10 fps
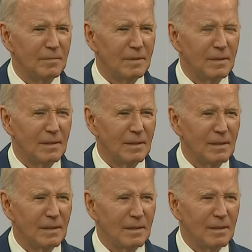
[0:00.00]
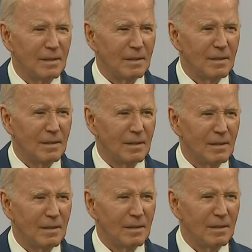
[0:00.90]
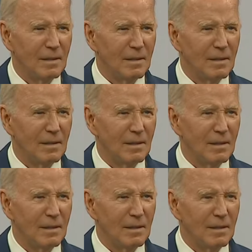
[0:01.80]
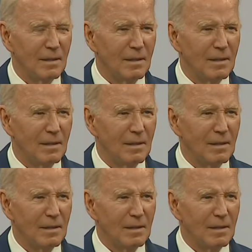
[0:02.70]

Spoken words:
No one is speaking in this clip.